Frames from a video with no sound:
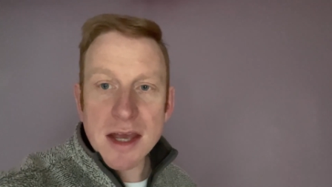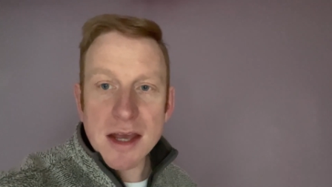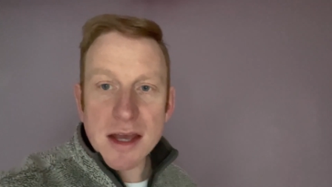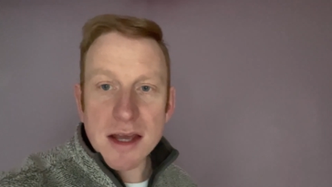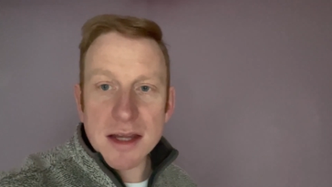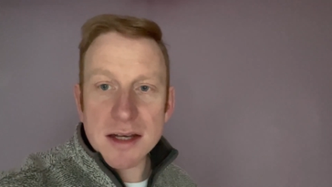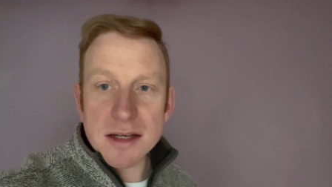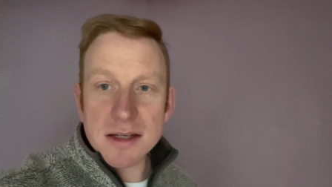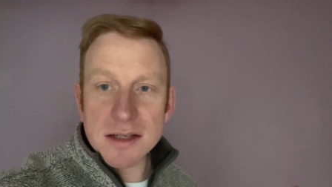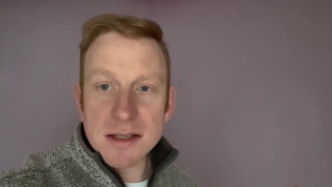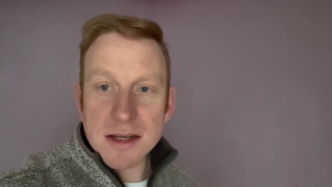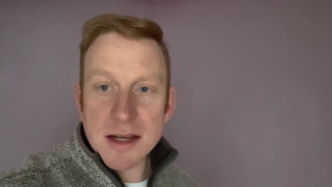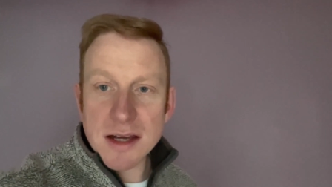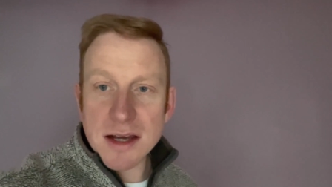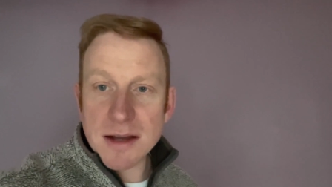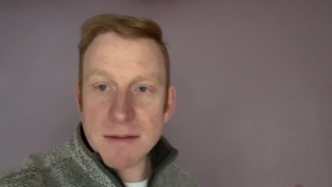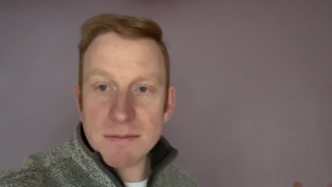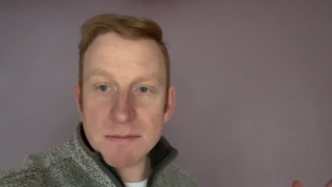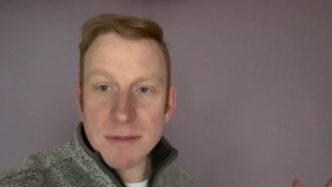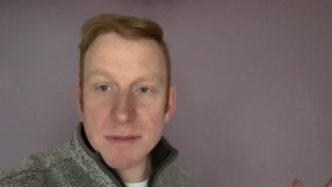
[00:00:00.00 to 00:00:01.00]
And
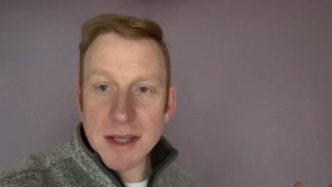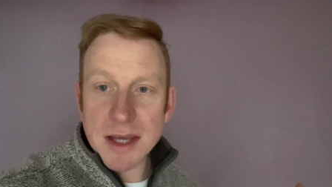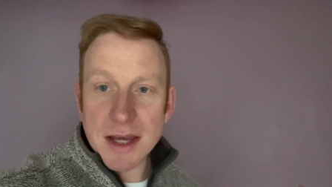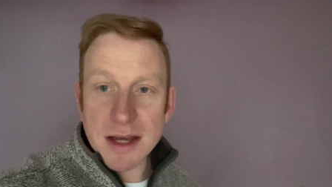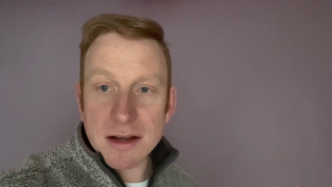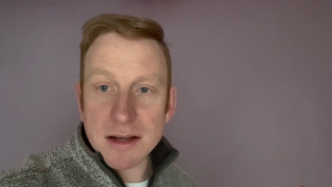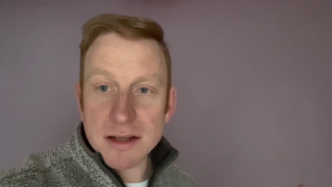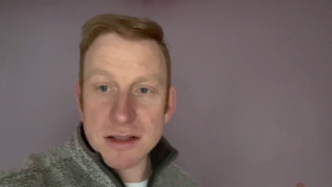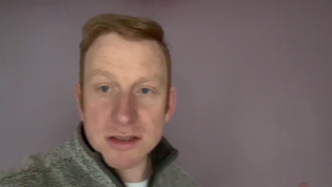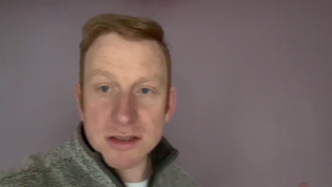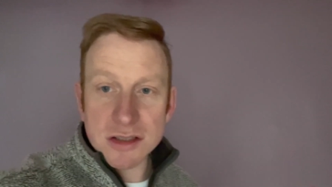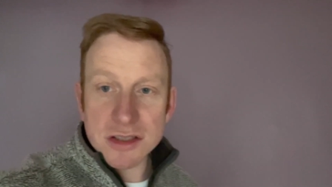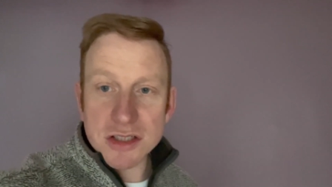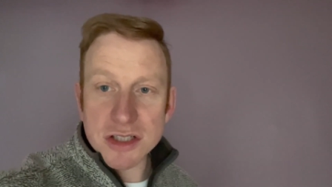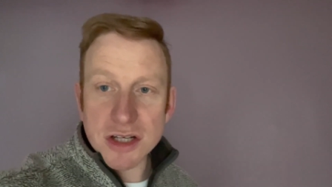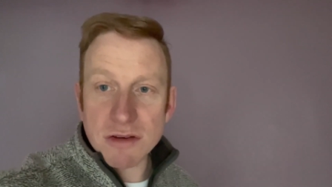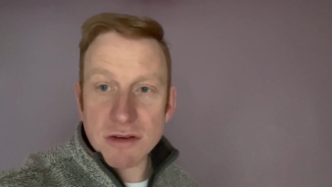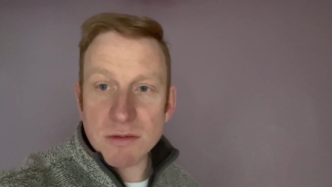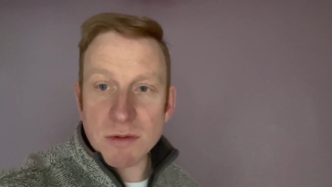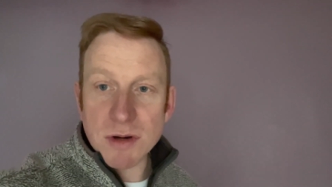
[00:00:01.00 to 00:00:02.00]
um, yeah, I, I,
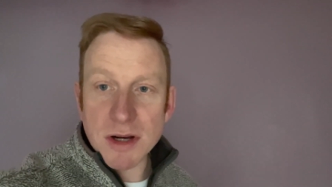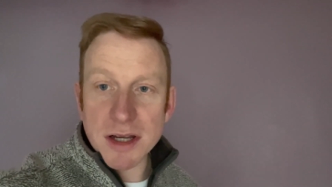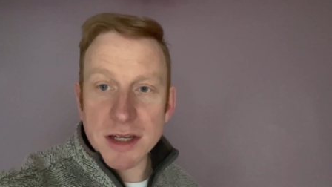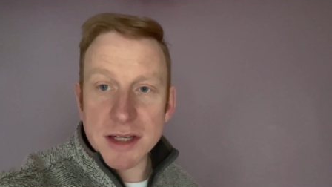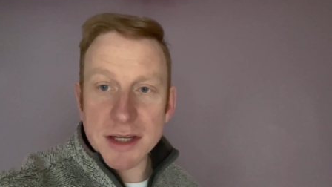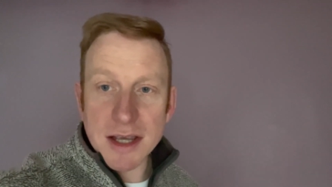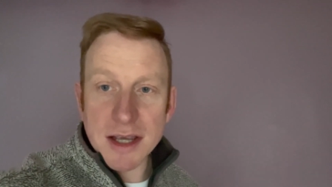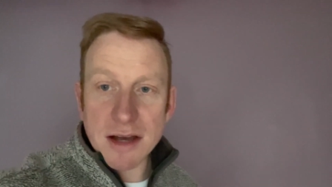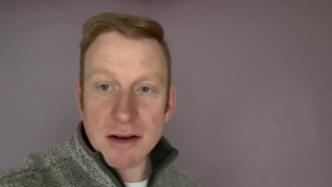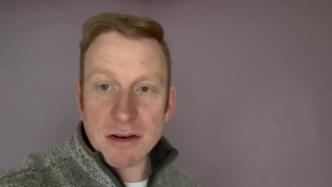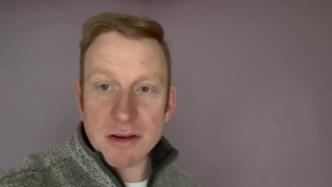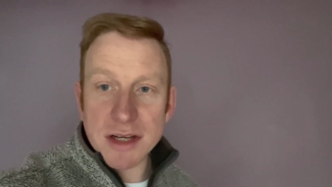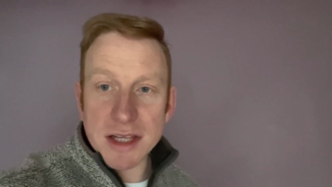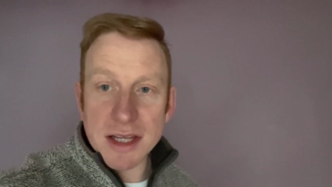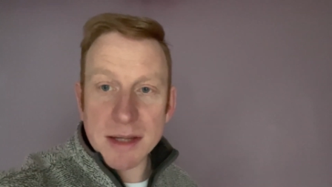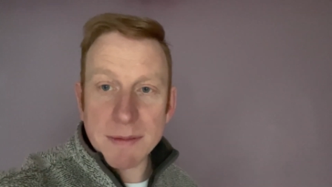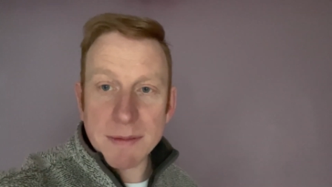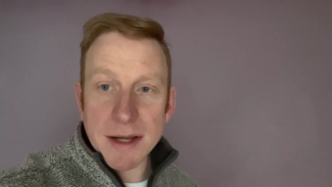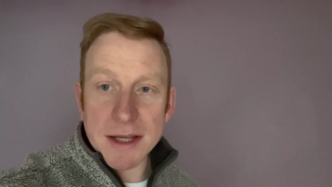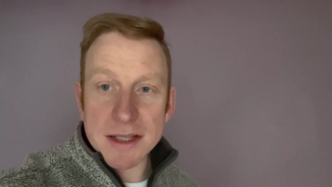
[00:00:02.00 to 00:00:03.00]
show what I get on
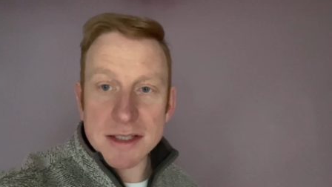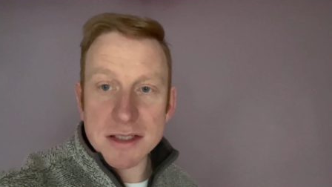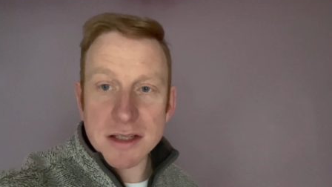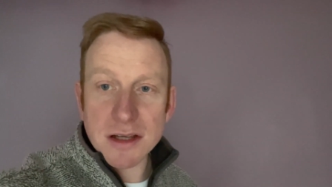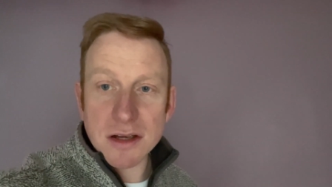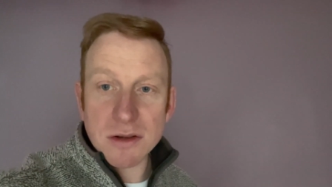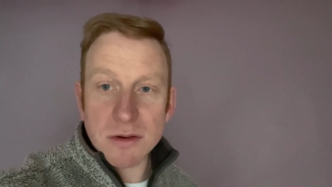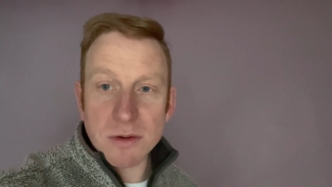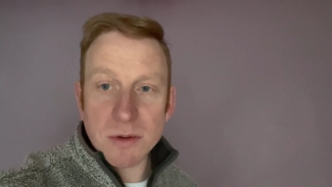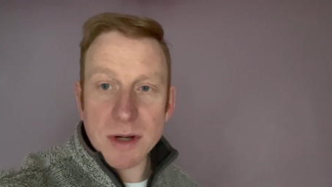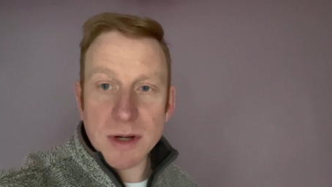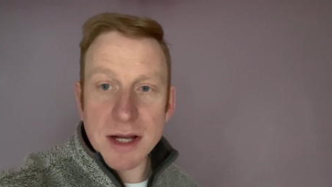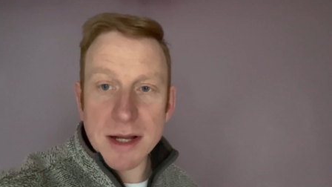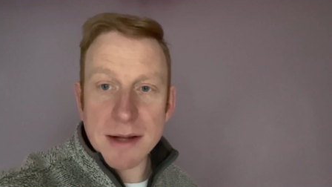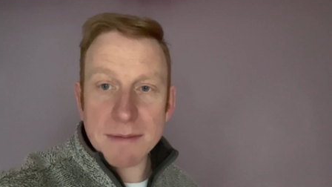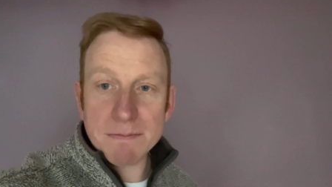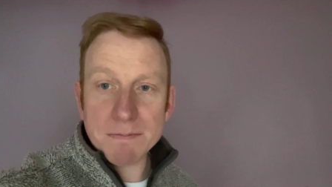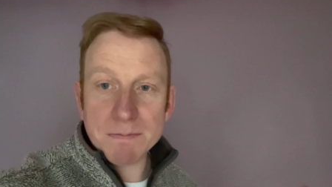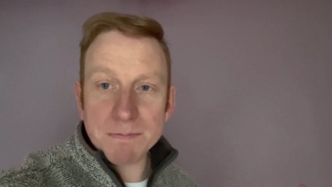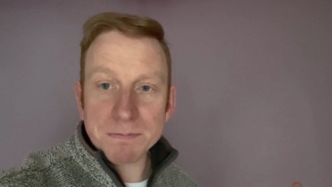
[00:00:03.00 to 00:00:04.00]
eBay. So
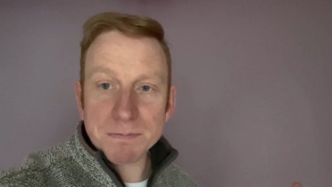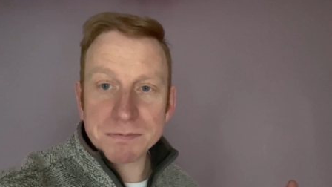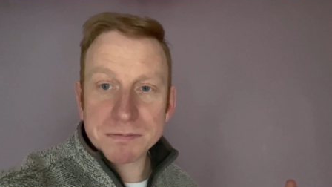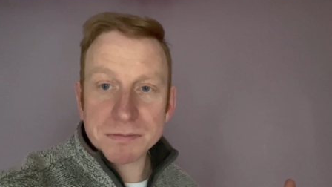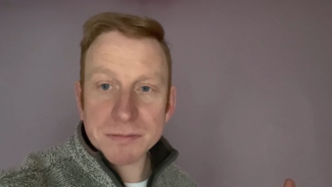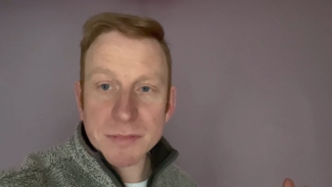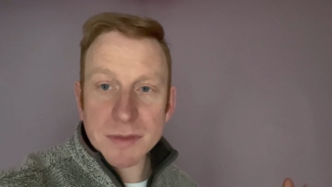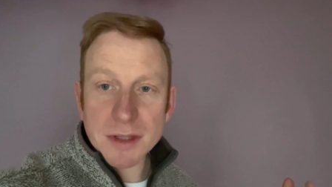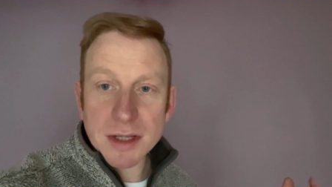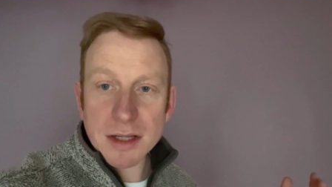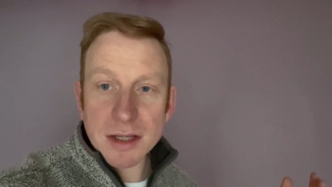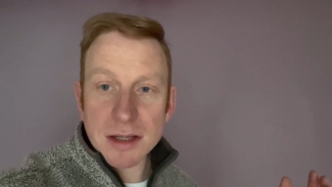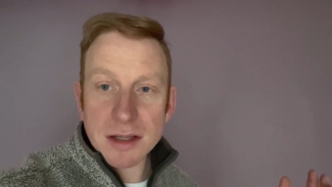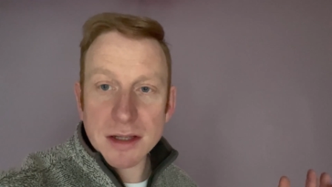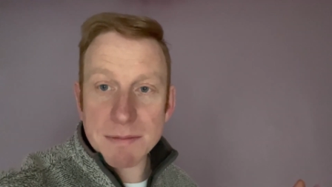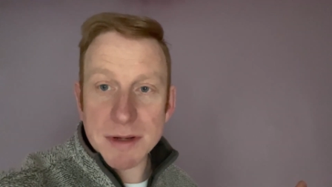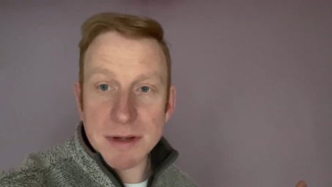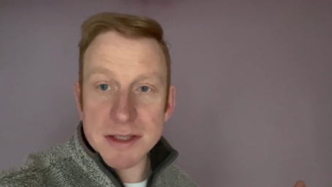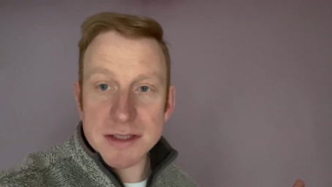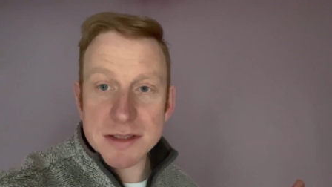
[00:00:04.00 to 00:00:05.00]
um,
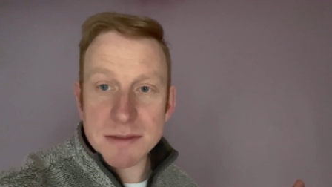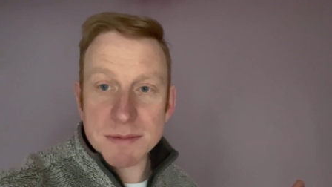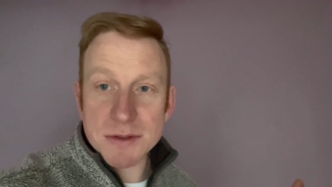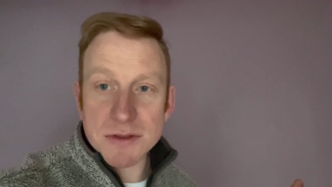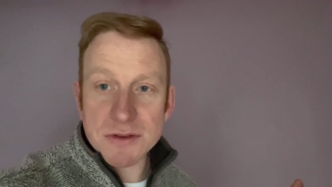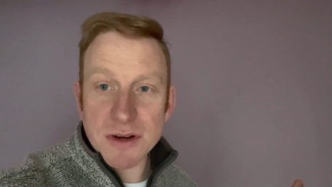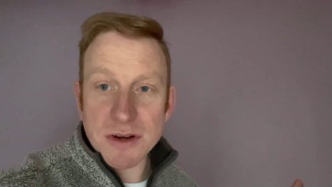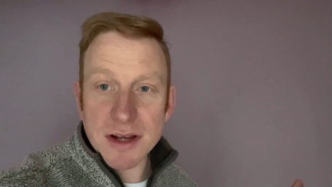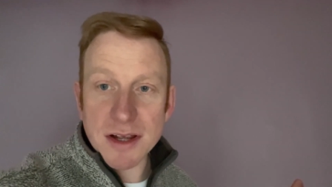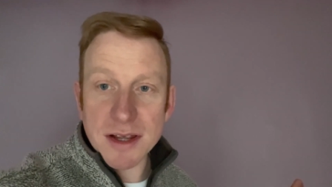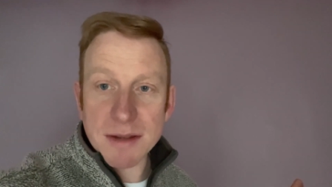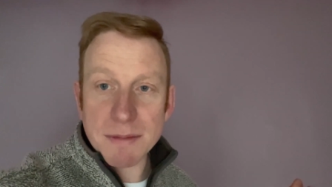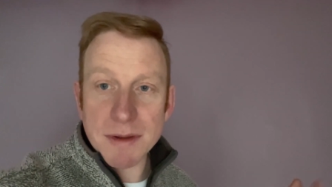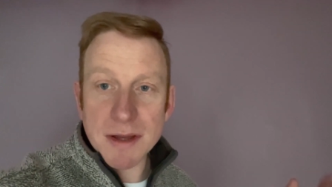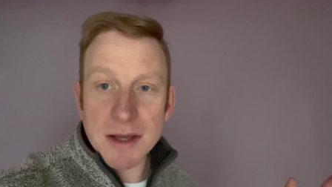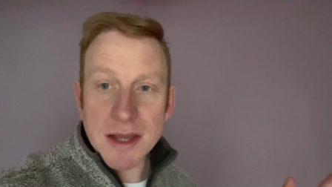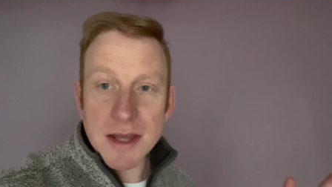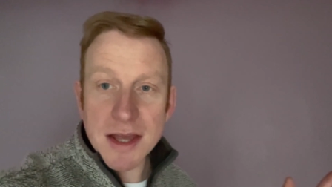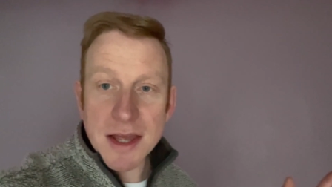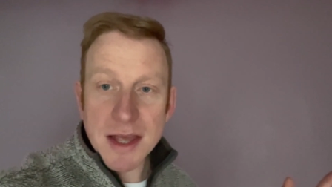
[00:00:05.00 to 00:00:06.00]
please subscribe
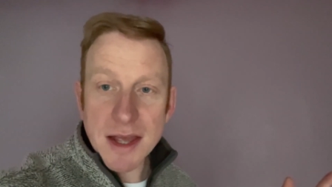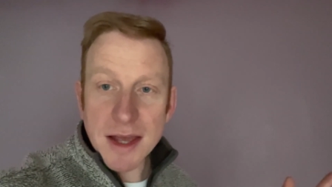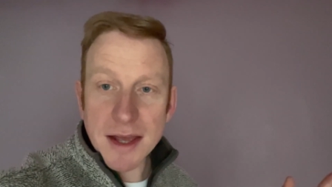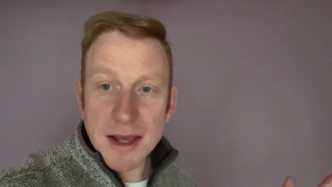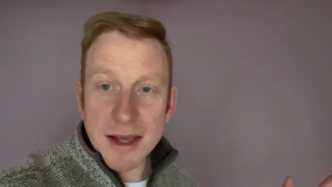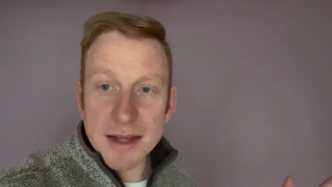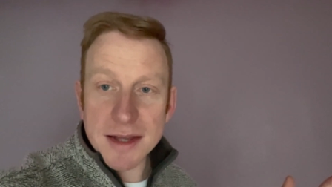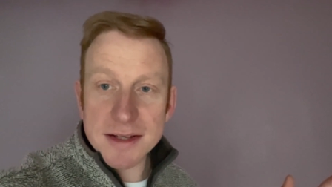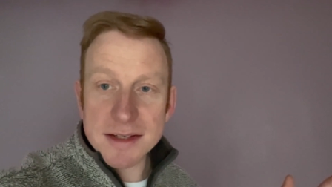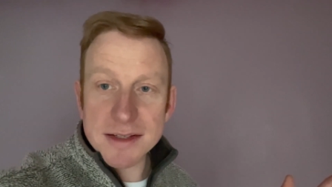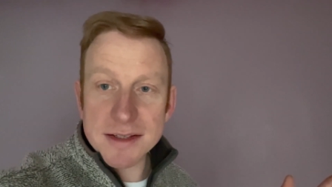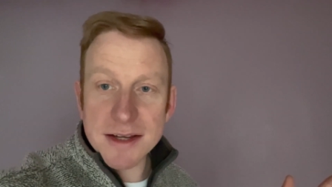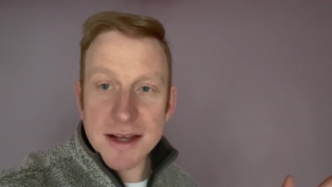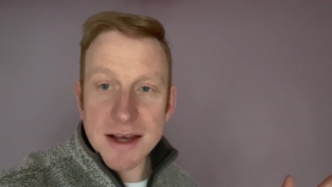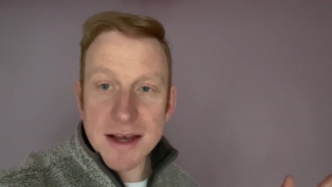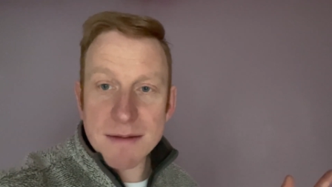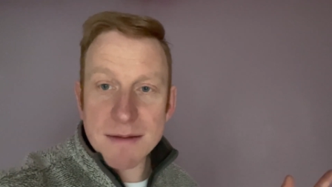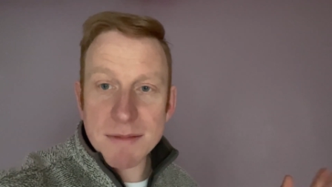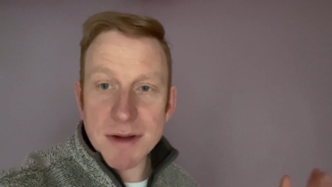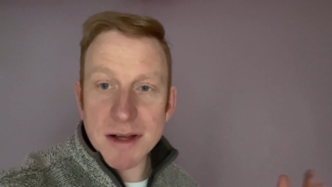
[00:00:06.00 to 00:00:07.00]
and
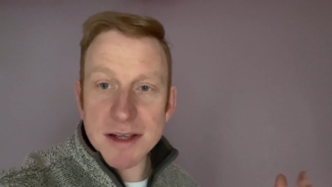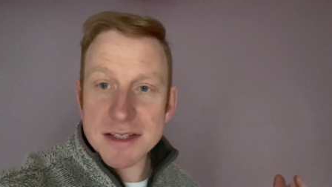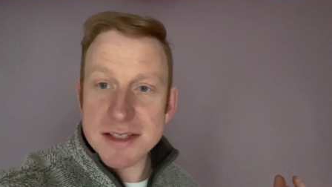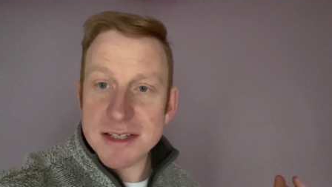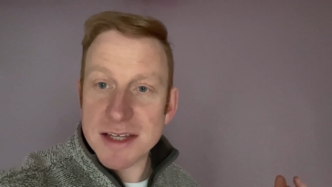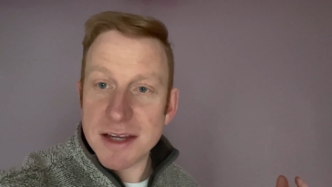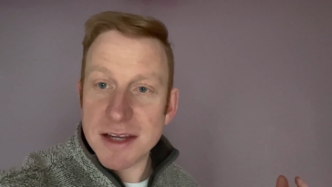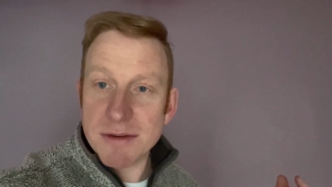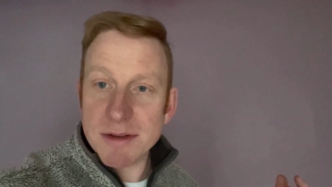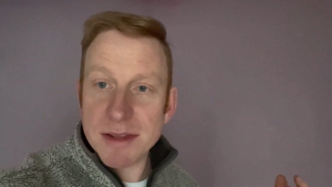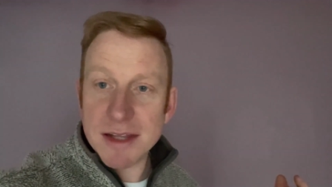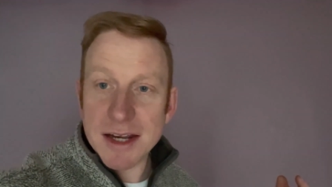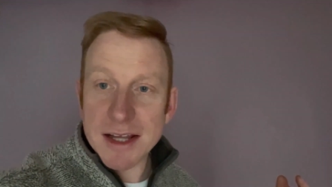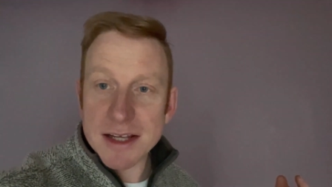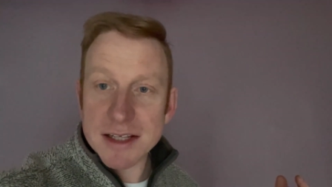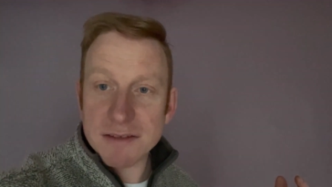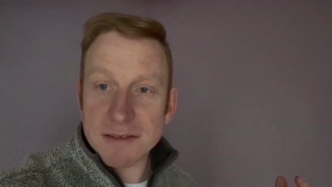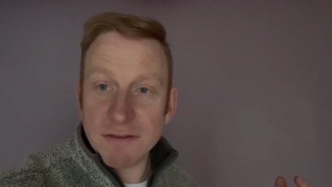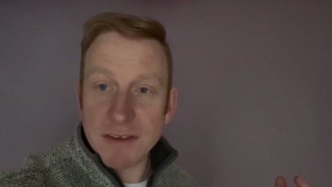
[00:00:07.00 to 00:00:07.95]
um, I'll see you in the next